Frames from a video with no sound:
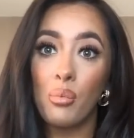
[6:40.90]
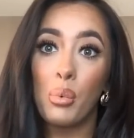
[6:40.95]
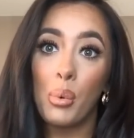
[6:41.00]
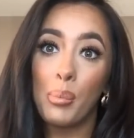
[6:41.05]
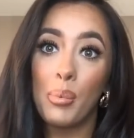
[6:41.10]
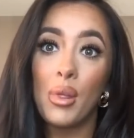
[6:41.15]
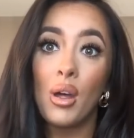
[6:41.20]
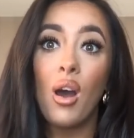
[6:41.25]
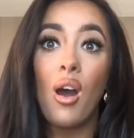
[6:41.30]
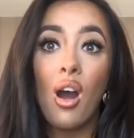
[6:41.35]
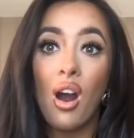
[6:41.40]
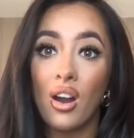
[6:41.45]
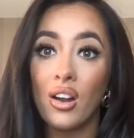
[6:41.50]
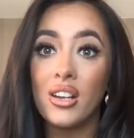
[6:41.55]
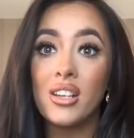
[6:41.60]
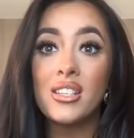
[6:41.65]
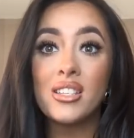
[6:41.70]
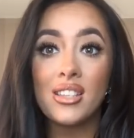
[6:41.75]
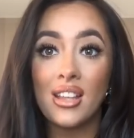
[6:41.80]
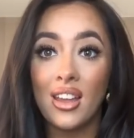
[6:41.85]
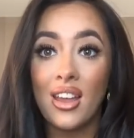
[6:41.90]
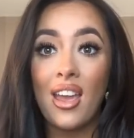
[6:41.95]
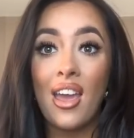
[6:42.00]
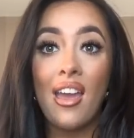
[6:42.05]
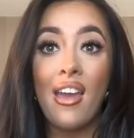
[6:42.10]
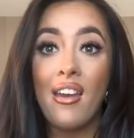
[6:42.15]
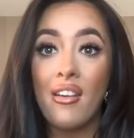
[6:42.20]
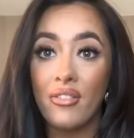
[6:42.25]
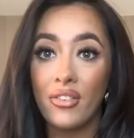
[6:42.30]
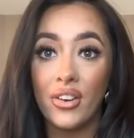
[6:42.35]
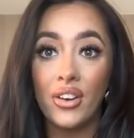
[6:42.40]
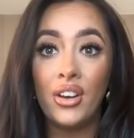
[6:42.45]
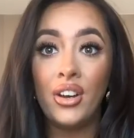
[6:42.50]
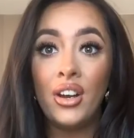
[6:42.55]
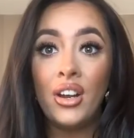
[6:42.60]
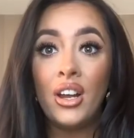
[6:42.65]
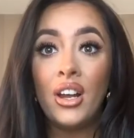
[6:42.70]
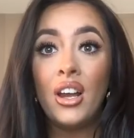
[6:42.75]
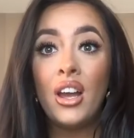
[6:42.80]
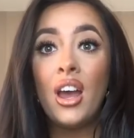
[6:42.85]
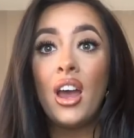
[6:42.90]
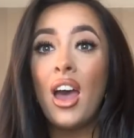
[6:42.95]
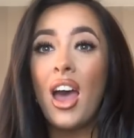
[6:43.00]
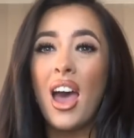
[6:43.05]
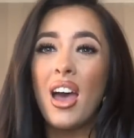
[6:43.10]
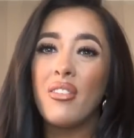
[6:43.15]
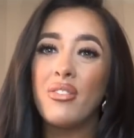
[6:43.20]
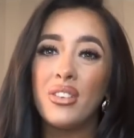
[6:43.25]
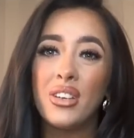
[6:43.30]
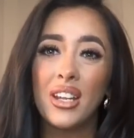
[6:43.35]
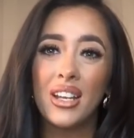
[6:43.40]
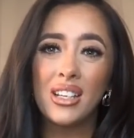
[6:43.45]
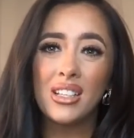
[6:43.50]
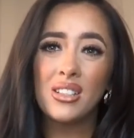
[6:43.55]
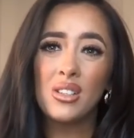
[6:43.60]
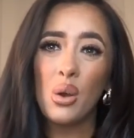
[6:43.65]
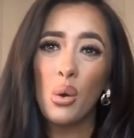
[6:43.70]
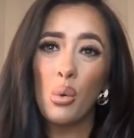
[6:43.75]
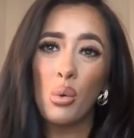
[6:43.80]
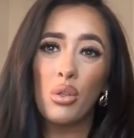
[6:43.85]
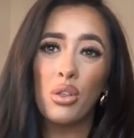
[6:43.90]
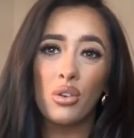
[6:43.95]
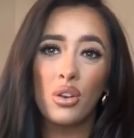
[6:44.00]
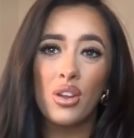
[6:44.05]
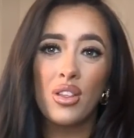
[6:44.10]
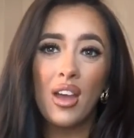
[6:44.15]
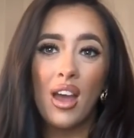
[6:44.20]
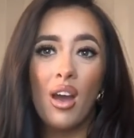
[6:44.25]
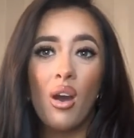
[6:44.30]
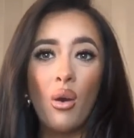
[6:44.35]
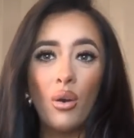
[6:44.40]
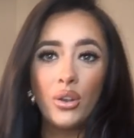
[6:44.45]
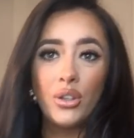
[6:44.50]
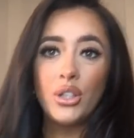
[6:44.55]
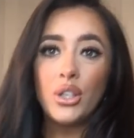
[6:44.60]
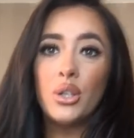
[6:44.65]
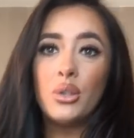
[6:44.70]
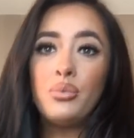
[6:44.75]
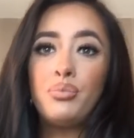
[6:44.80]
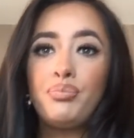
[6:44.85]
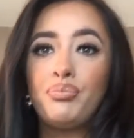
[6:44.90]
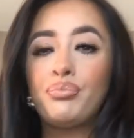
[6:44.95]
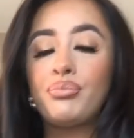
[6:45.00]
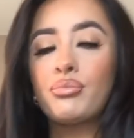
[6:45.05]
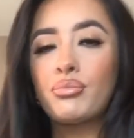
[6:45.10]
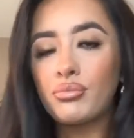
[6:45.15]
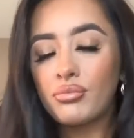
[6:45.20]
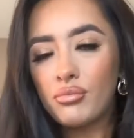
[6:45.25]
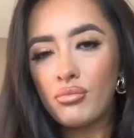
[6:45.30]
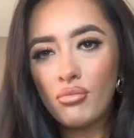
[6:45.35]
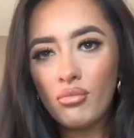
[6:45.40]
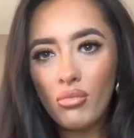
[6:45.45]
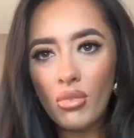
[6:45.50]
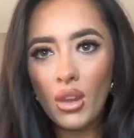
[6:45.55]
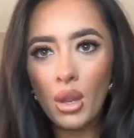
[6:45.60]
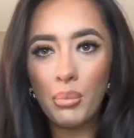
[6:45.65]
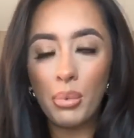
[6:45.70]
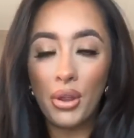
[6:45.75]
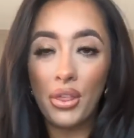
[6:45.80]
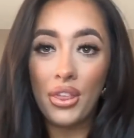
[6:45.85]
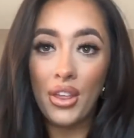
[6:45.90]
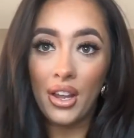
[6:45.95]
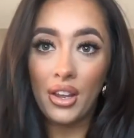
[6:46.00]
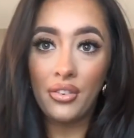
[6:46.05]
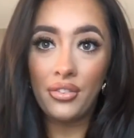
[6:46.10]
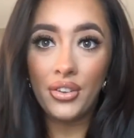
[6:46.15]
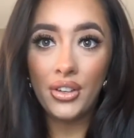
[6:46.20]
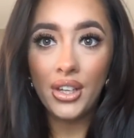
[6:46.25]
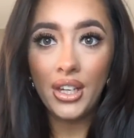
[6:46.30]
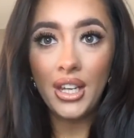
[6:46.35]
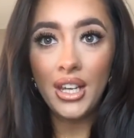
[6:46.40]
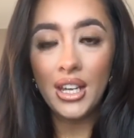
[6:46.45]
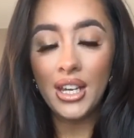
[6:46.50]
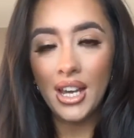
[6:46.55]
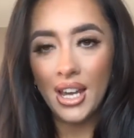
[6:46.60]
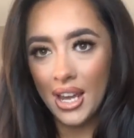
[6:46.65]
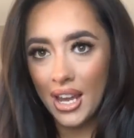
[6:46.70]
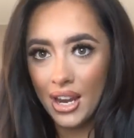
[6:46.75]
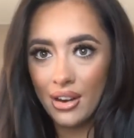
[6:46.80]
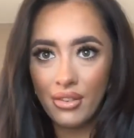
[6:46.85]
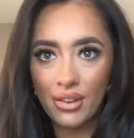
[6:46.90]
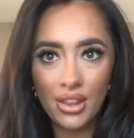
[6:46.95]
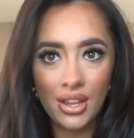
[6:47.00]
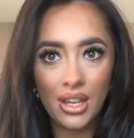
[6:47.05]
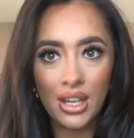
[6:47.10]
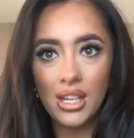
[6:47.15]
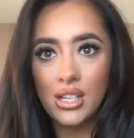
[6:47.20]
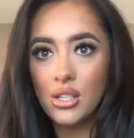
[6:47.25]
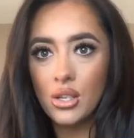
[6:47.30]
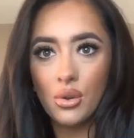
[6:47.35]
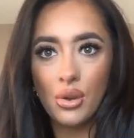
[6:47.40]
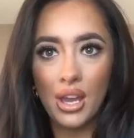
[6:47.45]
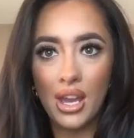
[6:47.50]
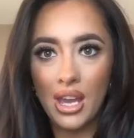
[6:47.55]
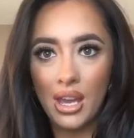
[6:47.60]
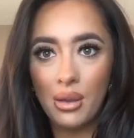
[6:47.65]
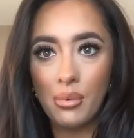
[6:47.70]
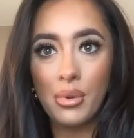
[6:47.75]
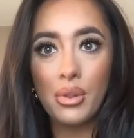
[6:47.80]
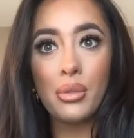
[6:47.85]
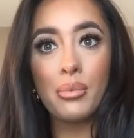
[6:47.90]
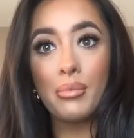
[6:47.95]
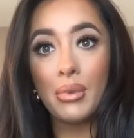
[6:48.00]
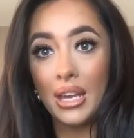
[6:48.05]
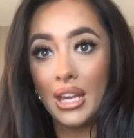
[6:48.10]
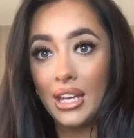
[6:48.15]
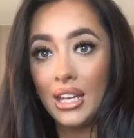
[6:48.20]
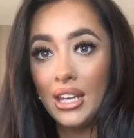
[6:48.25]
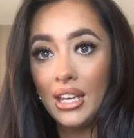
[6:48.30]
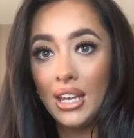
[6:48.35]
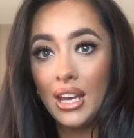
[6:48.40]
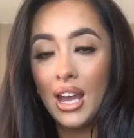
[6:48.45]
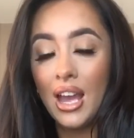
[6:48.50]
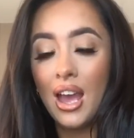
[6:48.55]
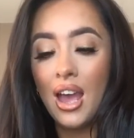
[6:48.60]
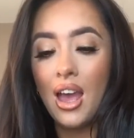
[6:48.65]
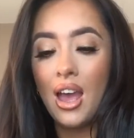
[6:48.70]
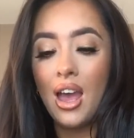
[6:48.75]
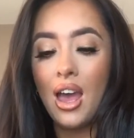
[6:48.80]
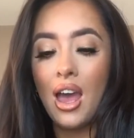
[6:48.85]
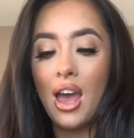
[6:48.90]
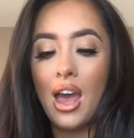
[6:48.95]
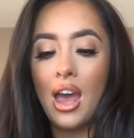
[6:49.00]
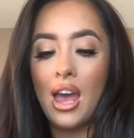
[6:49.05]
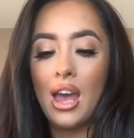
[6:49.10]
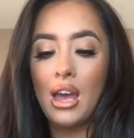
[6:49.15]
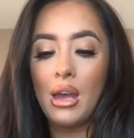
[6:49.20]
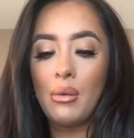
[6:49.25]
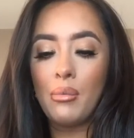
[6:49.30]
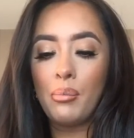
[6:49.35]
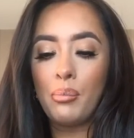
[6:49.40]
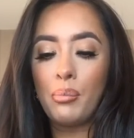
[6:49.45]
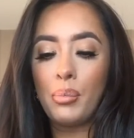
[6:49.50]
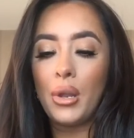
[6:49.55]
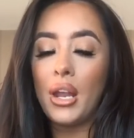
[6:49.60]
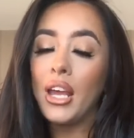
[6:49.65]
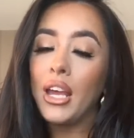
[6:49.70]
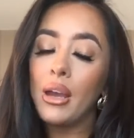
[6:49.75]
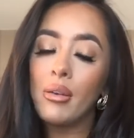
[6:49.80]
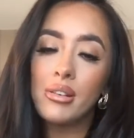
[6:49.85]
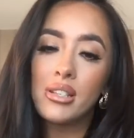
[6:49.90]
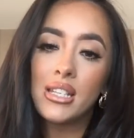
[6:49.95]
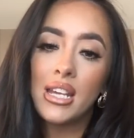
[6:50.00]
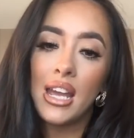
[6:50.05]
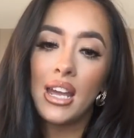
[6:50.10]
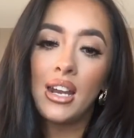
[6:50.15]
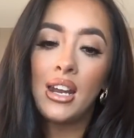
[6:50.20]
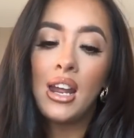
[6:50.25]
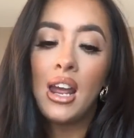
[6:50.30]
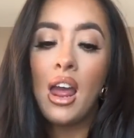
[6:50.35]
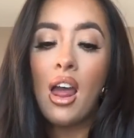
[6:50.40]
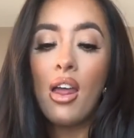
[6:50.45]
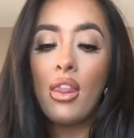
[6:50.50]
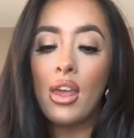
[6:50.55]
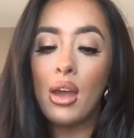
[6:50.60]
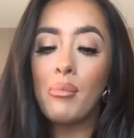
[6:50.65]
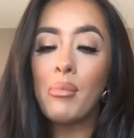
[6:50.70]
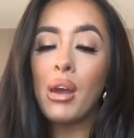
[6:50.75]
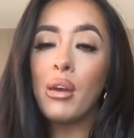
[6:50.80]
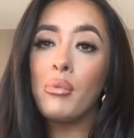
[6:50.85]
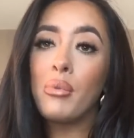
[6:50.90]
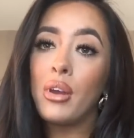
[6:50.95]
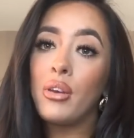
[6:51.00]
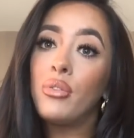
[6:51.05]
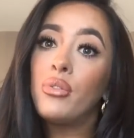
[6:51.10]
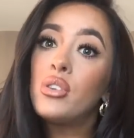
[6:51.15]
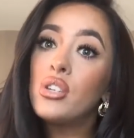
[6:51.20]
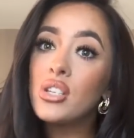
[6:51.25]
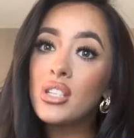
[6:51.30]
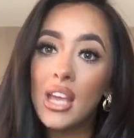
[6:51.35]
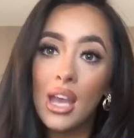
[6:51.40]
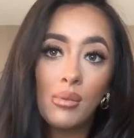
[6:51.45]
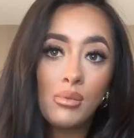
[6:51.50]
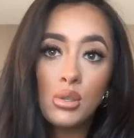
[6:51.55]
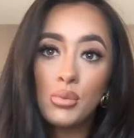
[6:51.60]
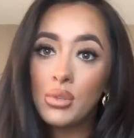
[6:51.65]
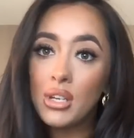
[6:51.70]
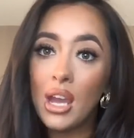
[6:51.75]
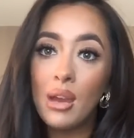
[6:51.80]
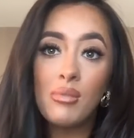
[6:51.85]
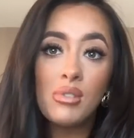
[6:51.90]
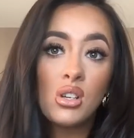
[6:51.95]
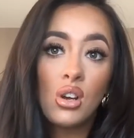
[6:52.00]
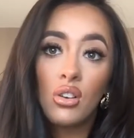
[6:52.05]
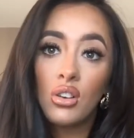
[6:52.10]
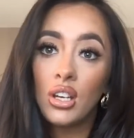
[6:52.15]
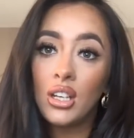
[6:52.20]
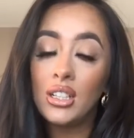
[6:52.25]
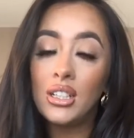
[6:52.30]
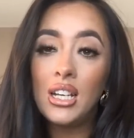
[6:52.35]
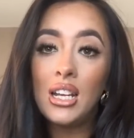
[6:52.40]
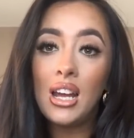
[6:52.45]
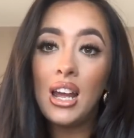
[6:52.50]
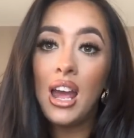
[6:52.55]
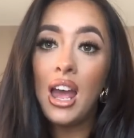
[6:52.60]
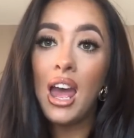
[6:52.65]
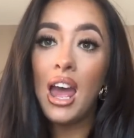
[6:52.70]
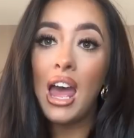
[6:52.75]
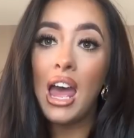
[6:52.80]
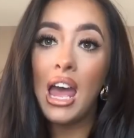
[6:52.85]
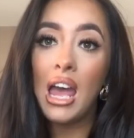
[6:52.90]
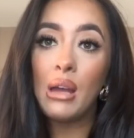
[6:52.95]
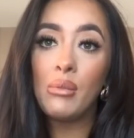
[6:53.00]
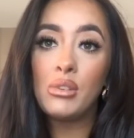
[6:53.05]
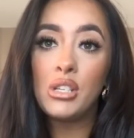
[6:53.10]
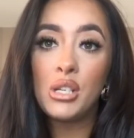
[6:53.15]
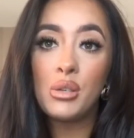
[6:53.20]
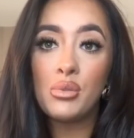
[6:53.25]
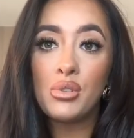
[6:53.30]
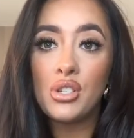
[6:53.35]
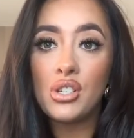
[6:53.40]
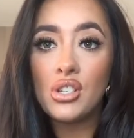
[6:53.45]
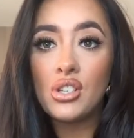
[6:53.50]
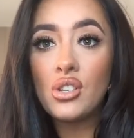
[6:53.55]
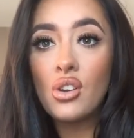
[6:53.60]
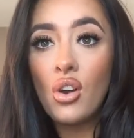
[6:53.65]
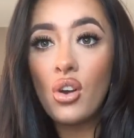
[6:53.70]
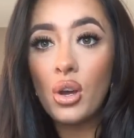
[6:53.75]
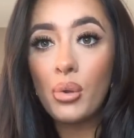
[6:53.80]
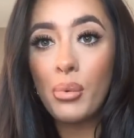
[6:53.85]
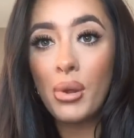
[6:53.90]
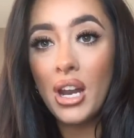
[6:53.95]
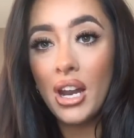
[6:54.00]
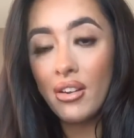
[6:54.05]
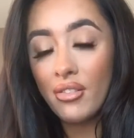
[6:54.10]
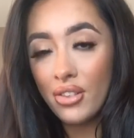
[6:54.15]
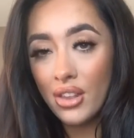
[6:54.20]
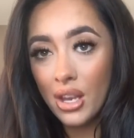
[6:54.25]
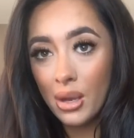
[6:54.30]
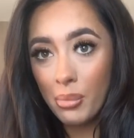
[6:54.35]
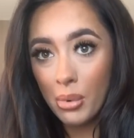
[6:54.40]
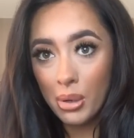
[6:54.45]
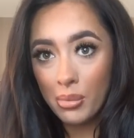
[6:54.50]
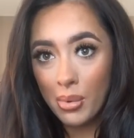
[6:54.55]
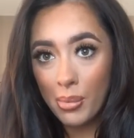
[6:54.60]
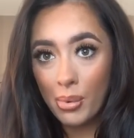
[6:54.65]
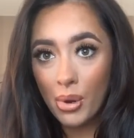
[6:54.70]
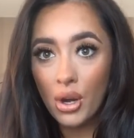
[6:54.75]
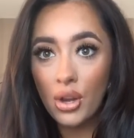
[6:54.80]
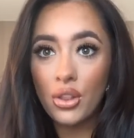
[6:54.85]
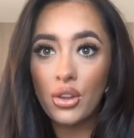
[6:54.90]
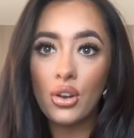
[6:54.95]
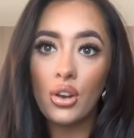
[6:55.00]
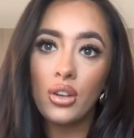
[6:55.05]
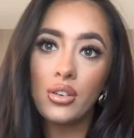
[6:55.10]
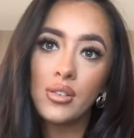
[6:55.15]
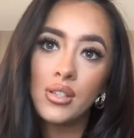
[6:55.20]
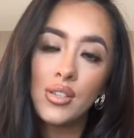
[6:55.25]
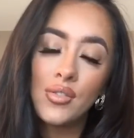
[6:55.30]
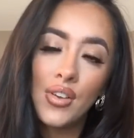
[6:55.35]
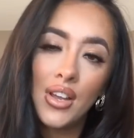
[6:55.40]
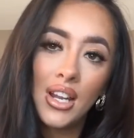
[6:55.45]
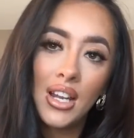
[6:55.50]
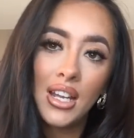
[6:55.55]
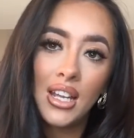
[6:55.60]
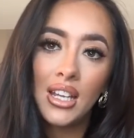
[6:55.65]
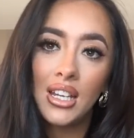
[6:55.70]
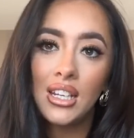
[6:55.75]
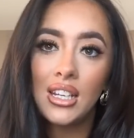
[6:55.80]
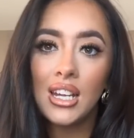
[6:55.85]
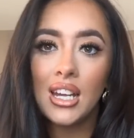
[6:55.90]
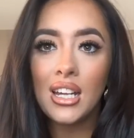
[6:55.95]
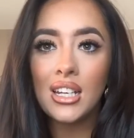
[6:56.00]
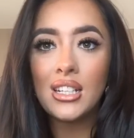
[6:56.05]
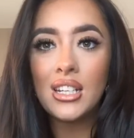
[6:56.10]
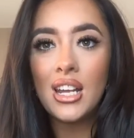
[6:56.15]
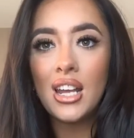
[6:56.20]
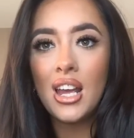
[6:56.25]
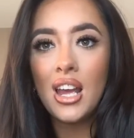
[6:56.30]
be the hardest thing ever, having to go through that on your own. But thankfully everything is okay with me. But like I was saying, that midwife just kept me talking. She was just talking about everything about my birth and how I was feeling and